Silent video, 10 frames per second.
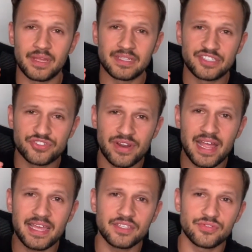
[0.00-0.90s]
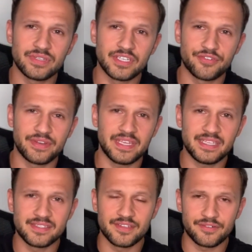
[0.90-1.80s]
try to
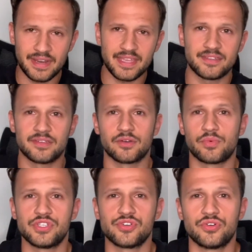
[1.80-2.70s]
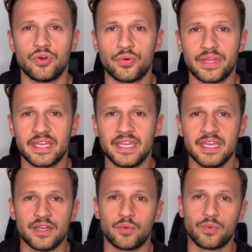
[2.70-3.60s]
increase the rate on which you're going
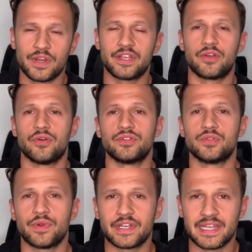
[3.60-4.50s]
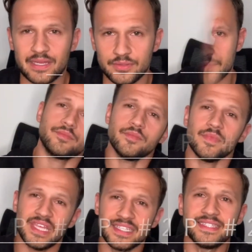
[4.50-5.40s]
to work out.
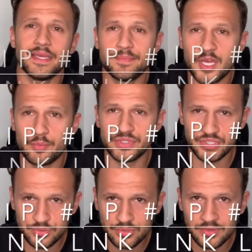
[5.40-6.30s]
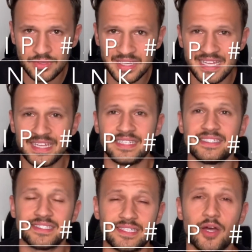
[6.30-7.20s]
Tip number 2,
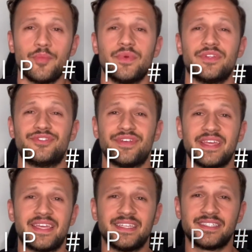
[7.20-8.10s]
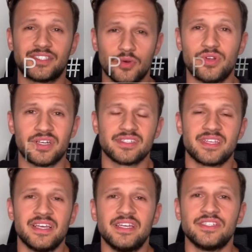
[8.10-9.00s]
stop drinking sodas.
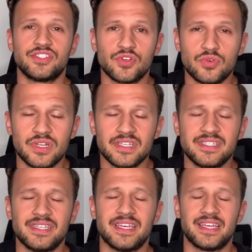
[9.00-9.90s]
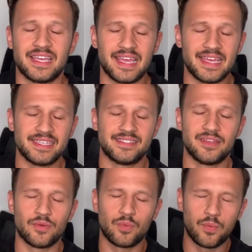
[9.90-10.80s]
Sodas is the
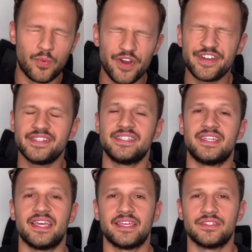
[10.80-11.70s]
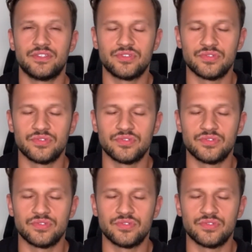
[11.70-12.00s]
worst thing to